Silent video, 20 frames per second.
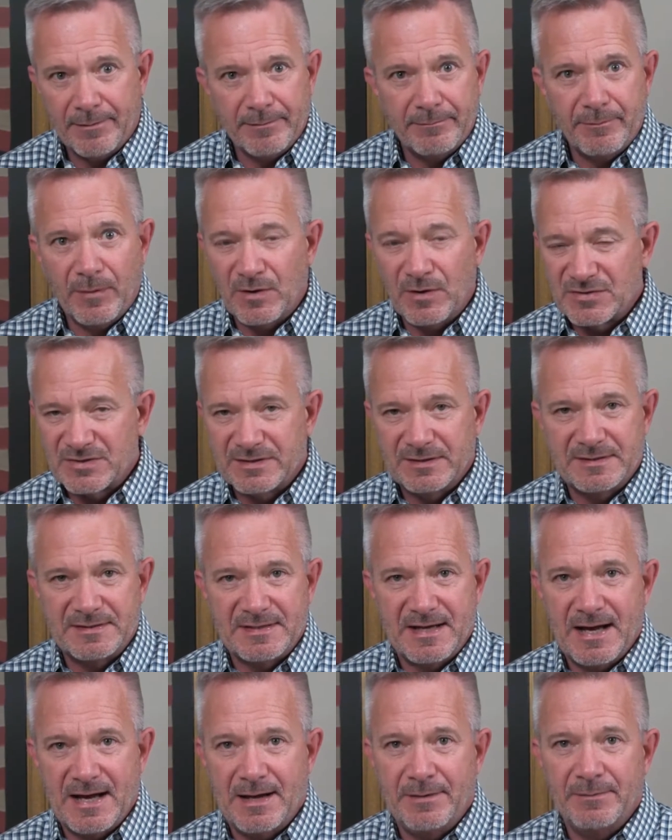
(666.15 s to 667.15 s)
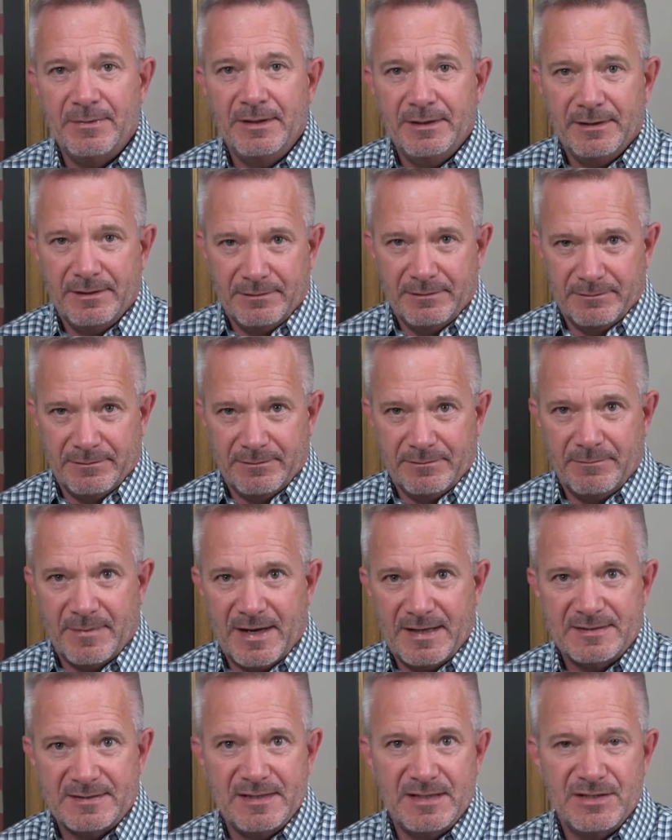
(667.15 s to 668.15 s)
most of the time
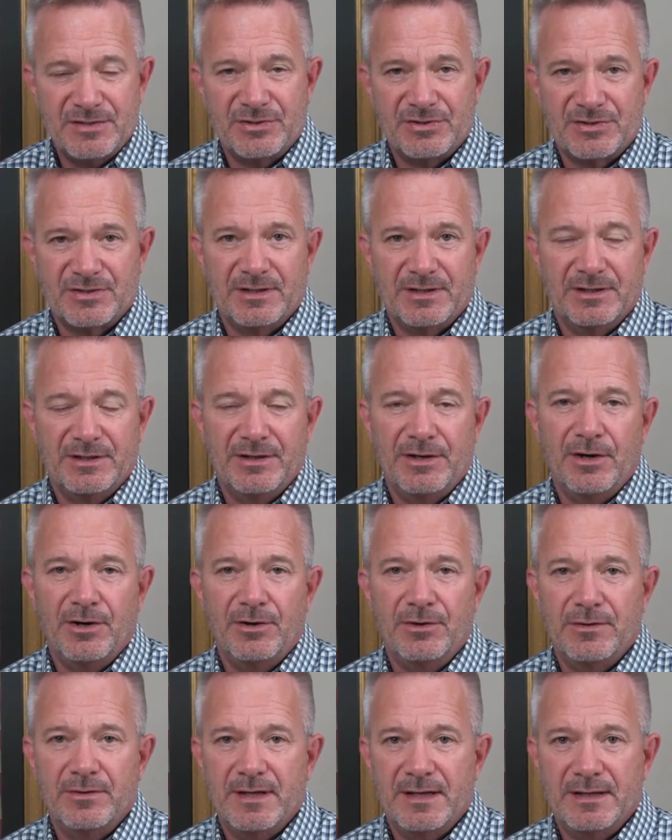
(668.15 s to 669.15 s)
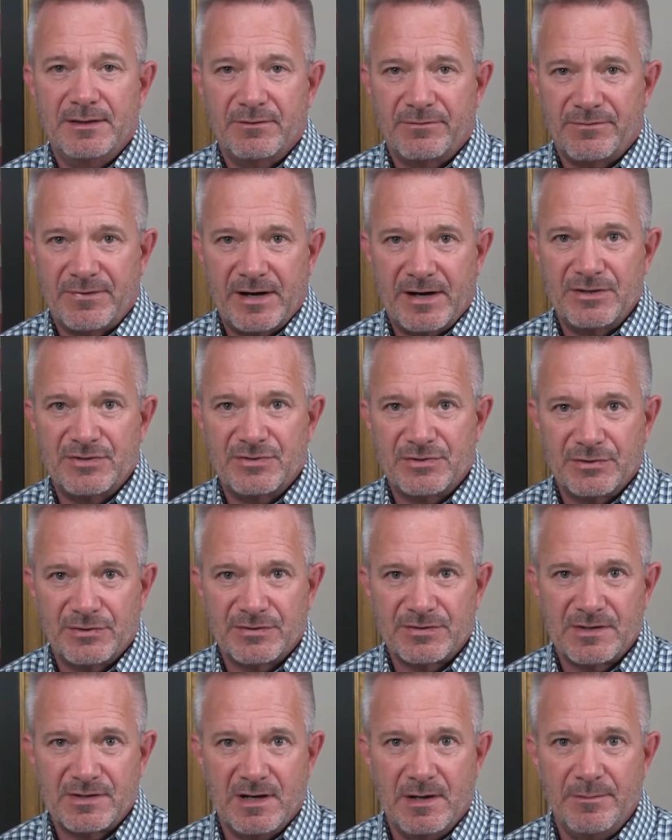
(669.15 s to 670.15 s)
my teacher is going to know that a fire drill
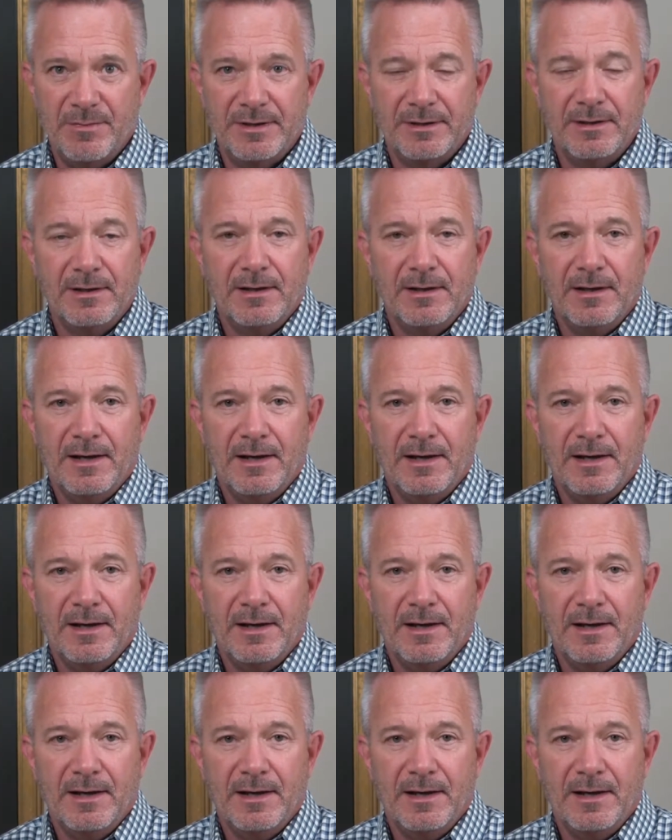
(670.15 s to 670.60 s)
is coming,